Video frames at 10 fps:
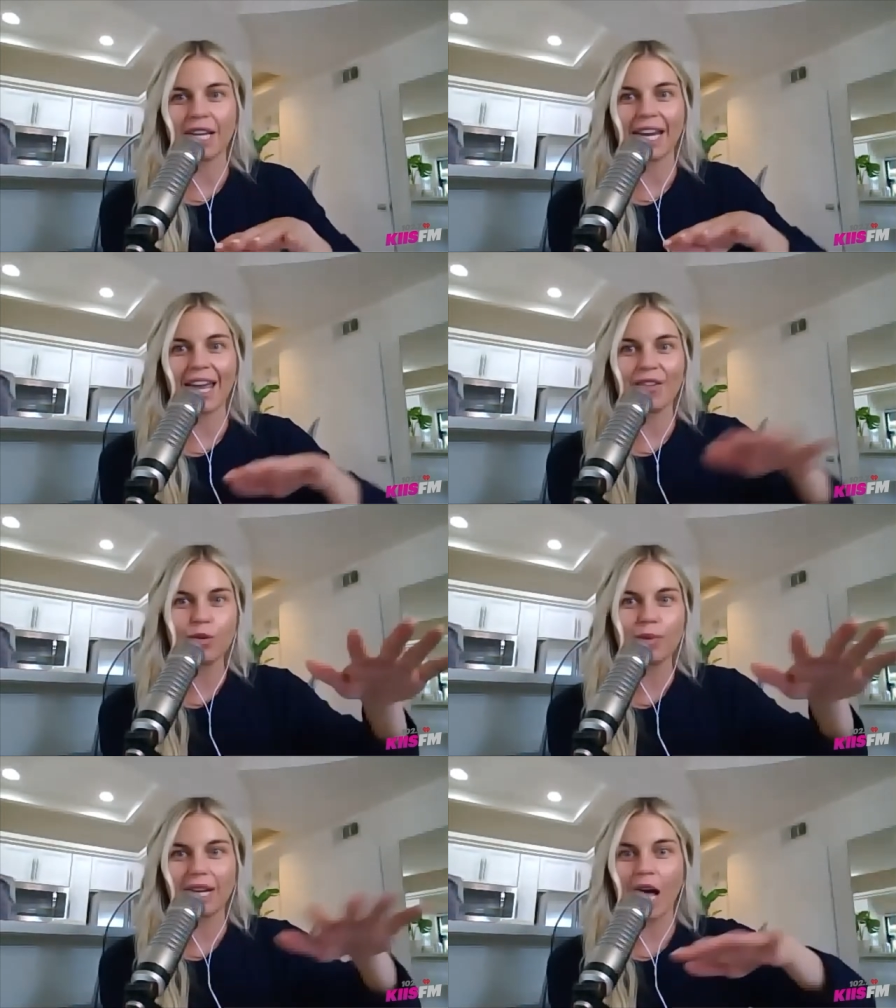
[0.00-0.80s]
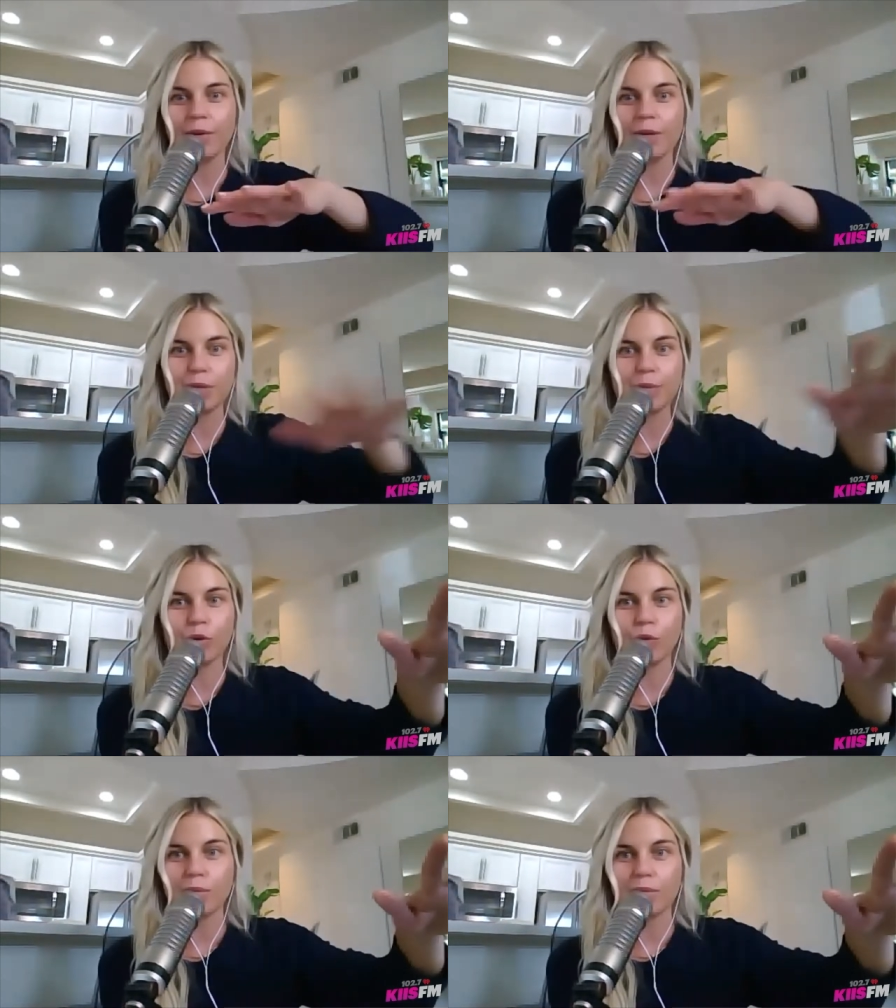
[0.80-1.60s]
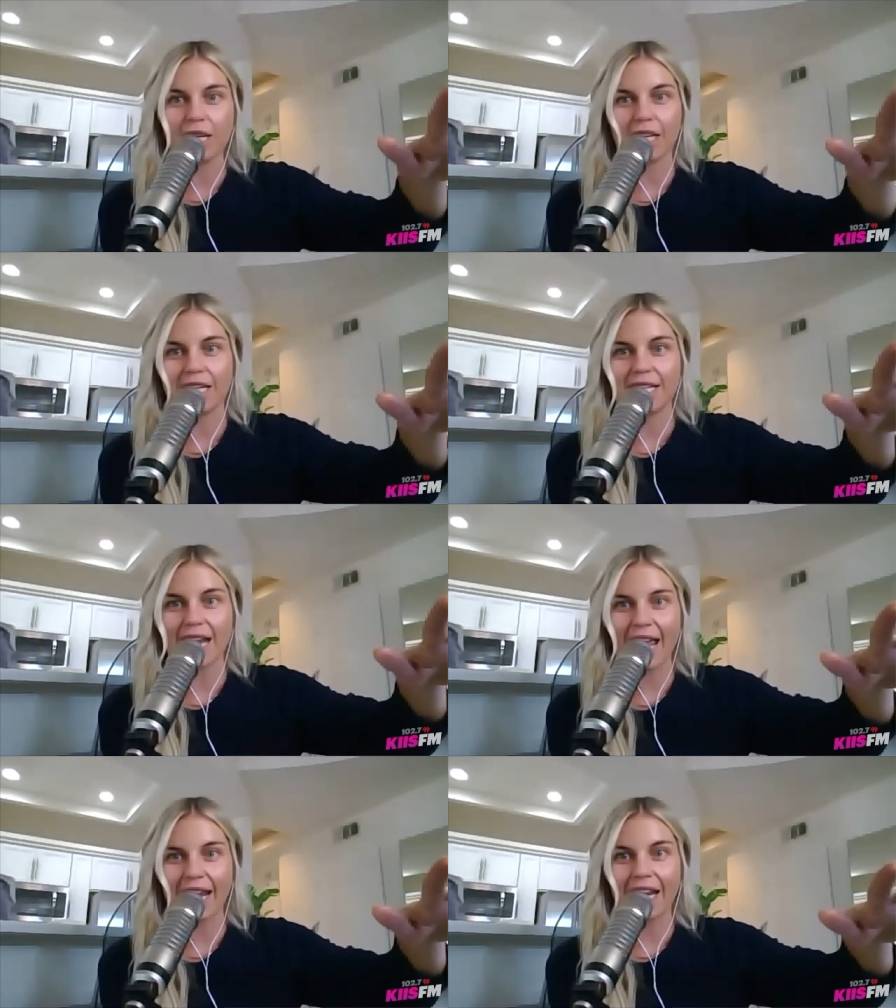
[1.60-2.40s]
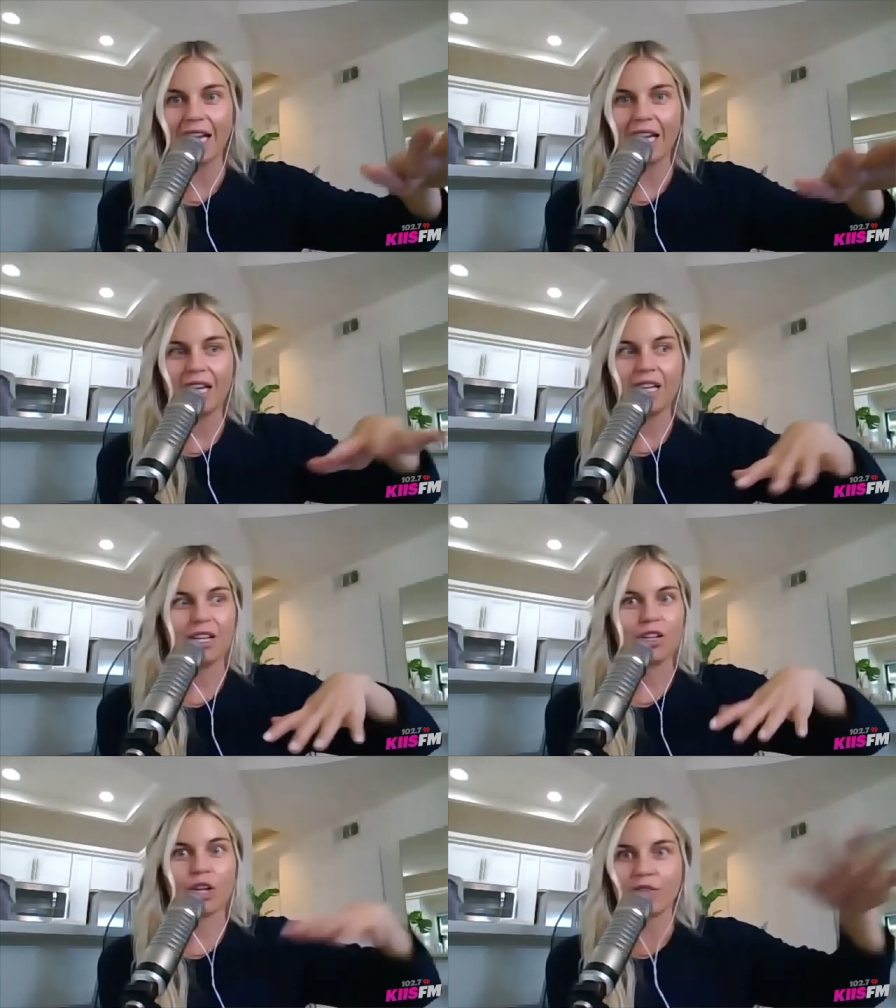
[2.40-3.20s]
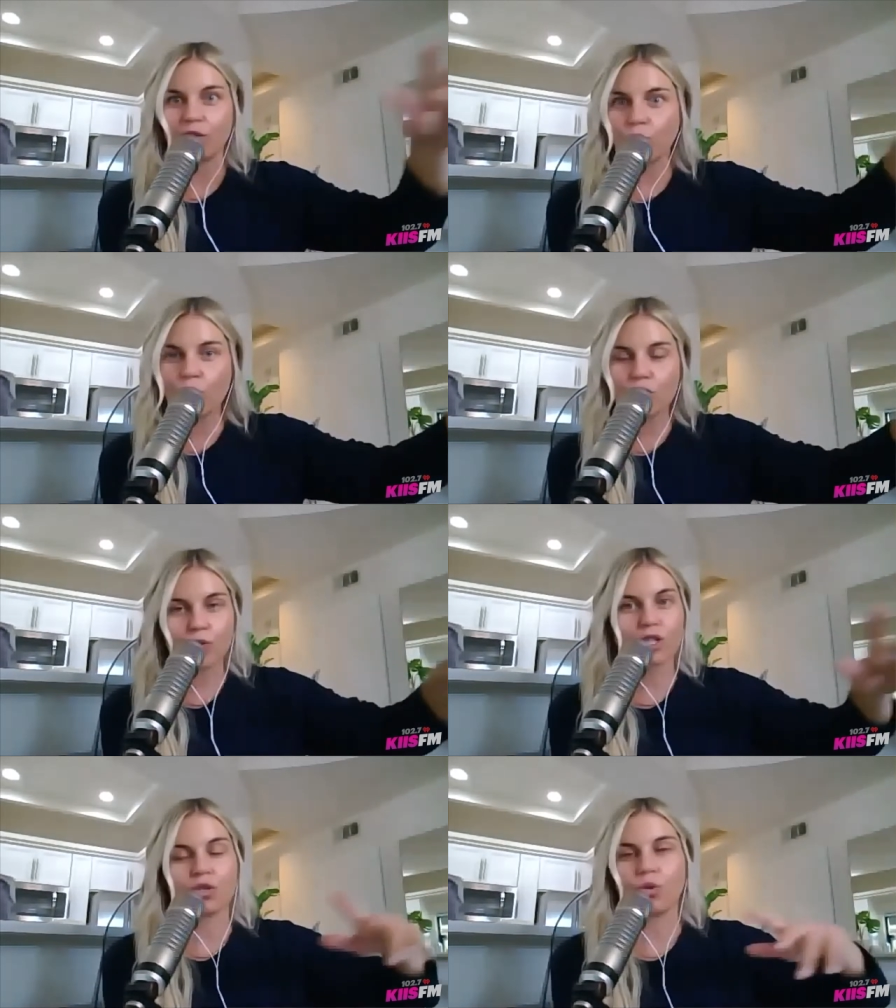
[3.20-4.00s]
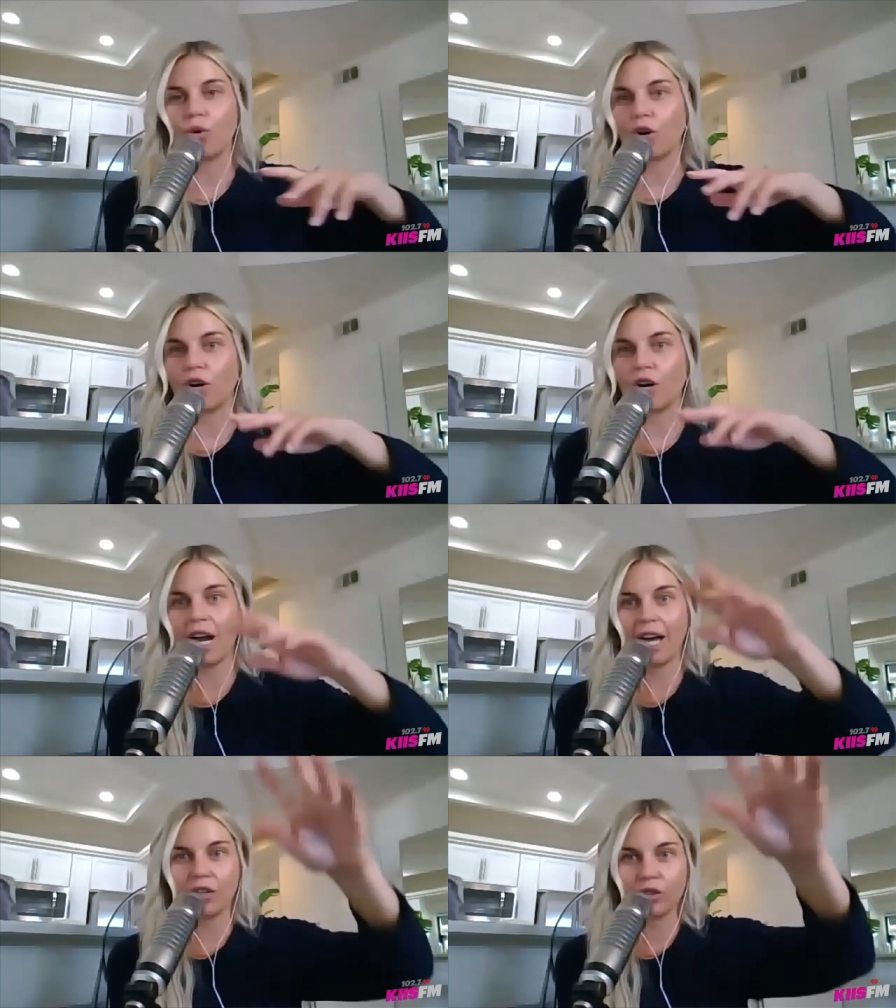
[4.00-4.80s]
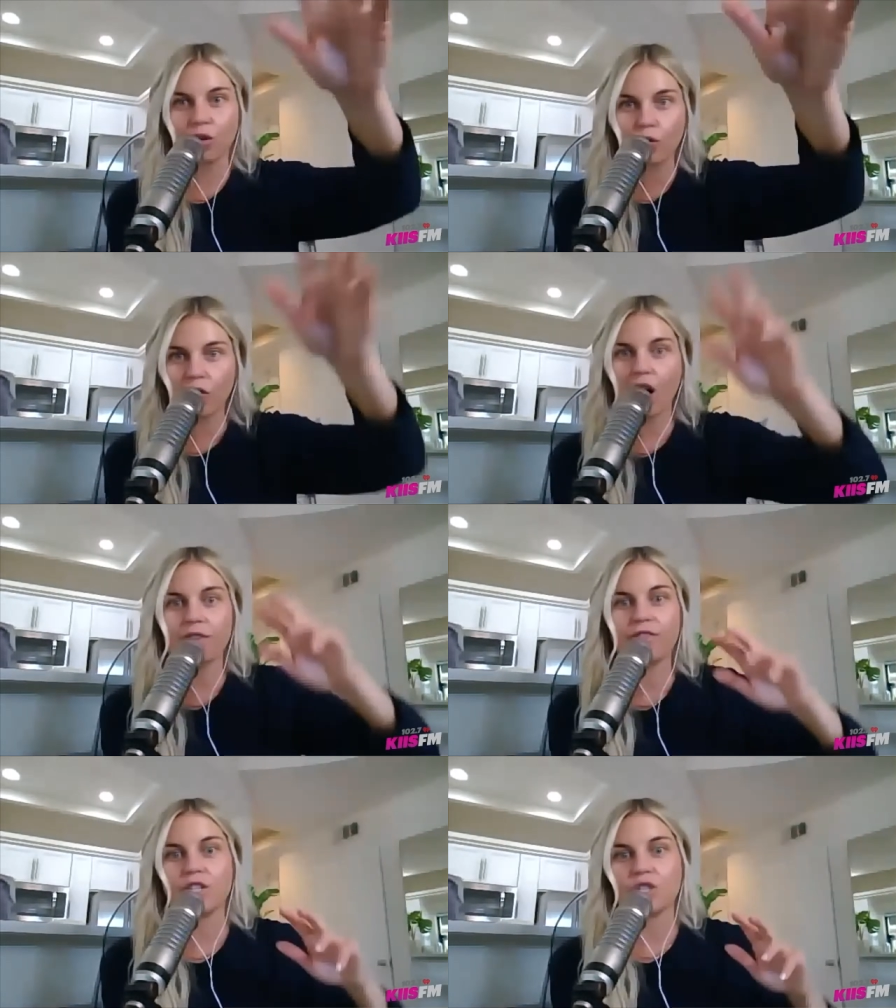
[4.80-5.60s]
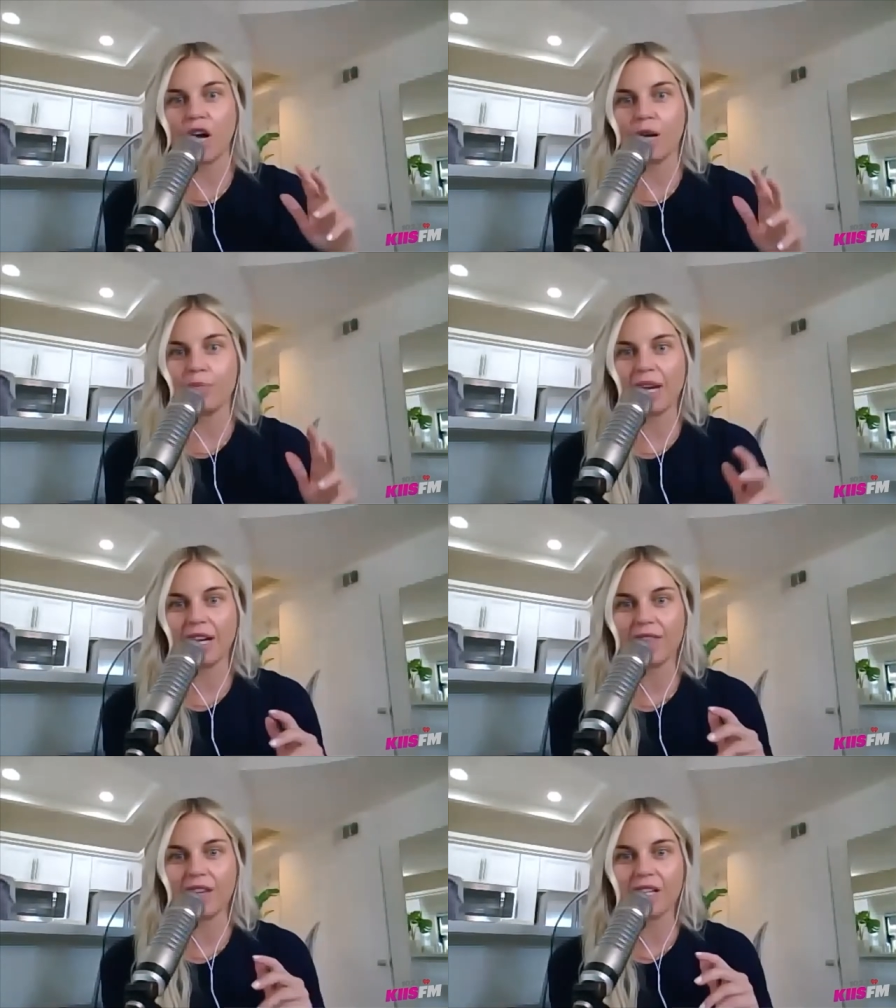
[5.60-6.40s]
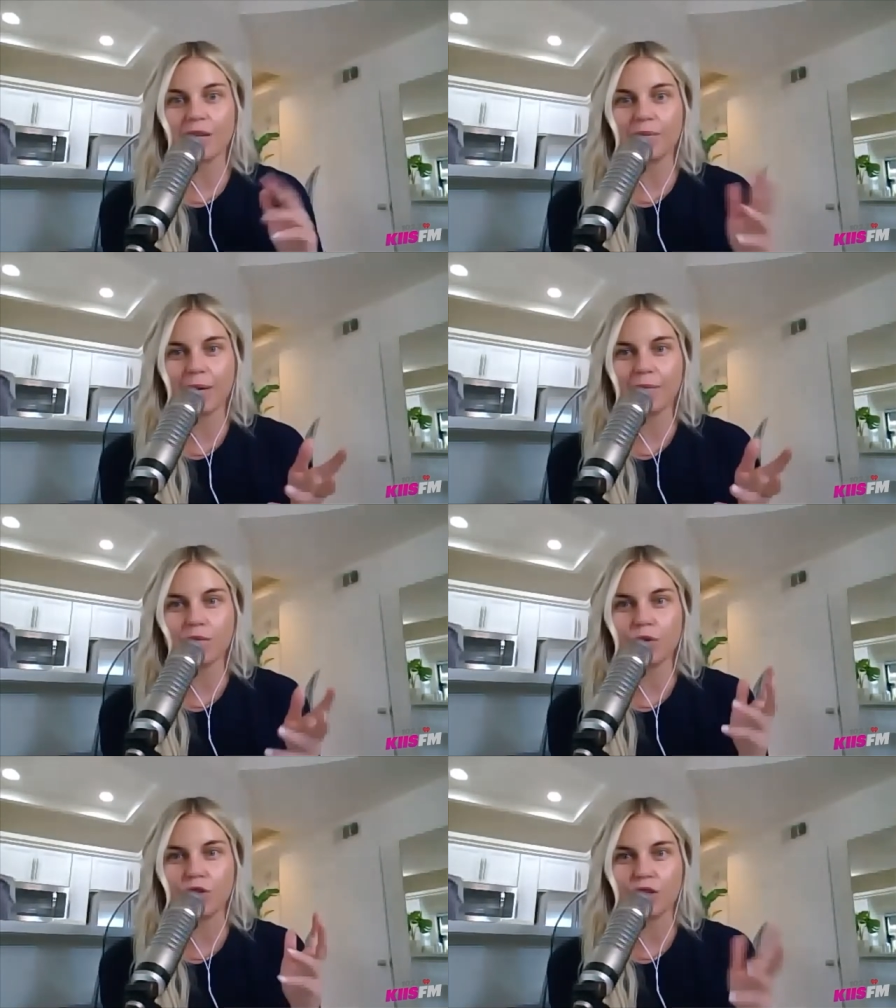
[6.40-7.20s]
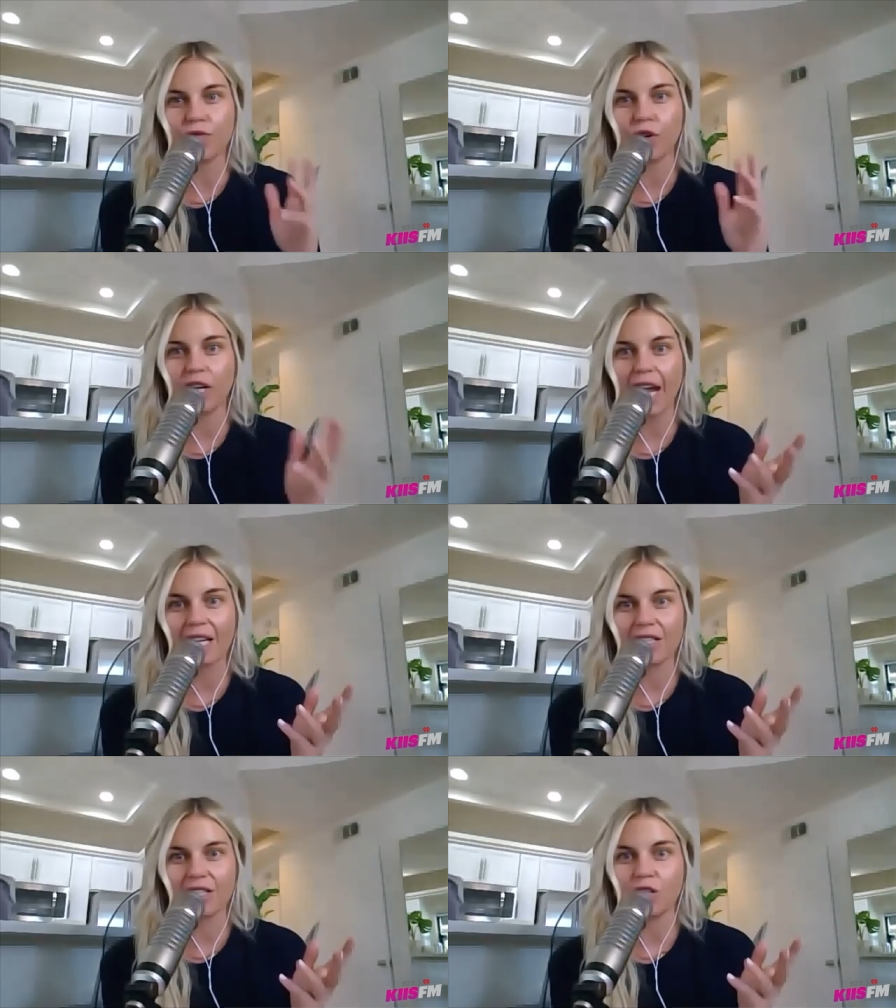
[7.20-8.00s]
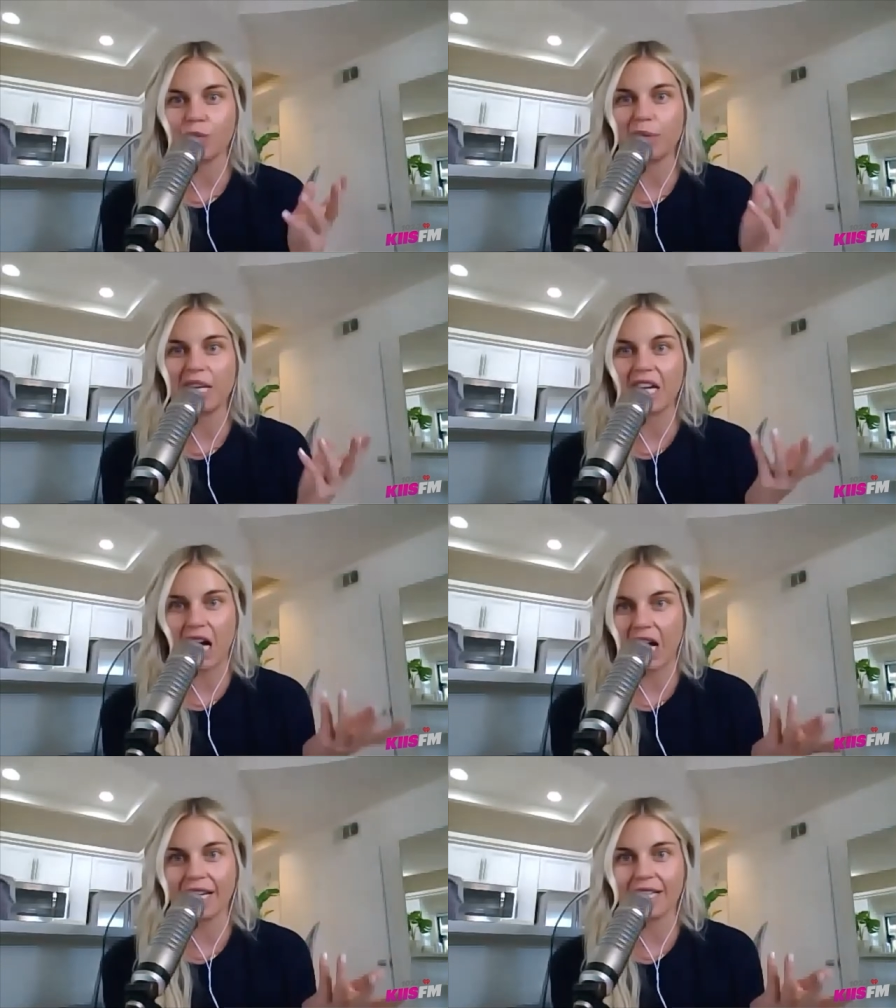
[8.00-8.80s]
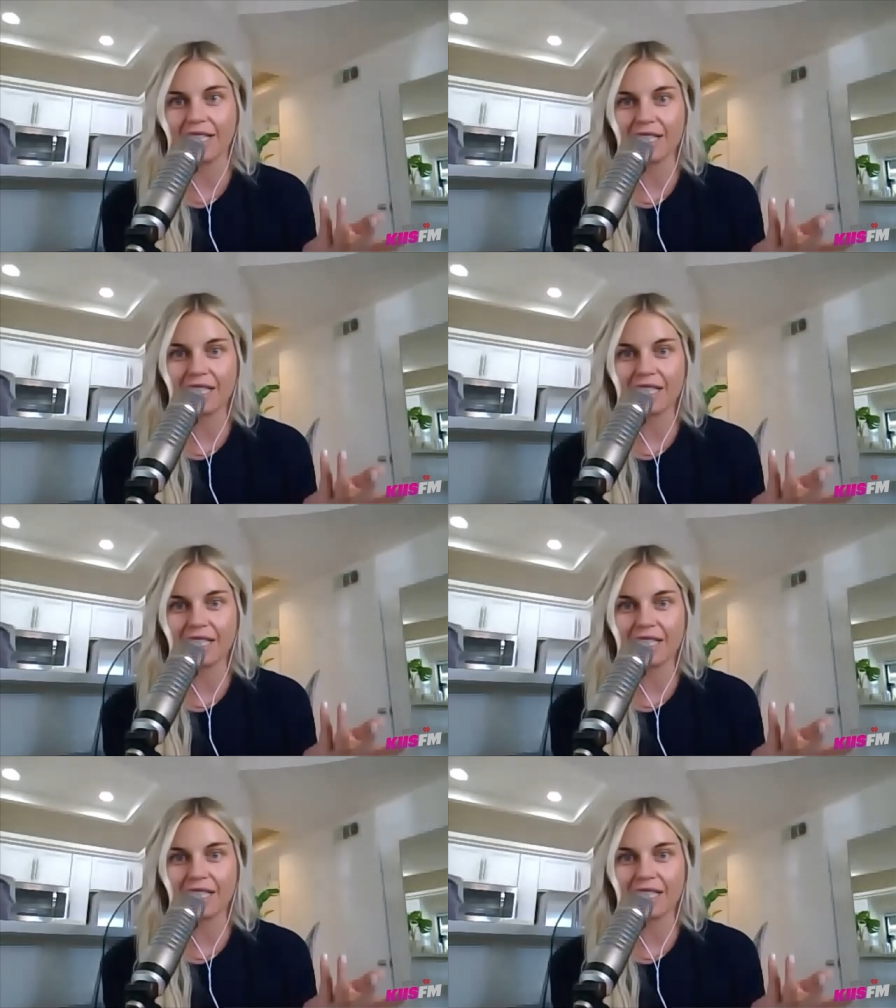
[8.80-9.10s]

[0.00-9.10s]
Like everybody, how many people we meet in a day at the grocery store, at our local coffee shop. And I think sometimes we just forget to just be kind.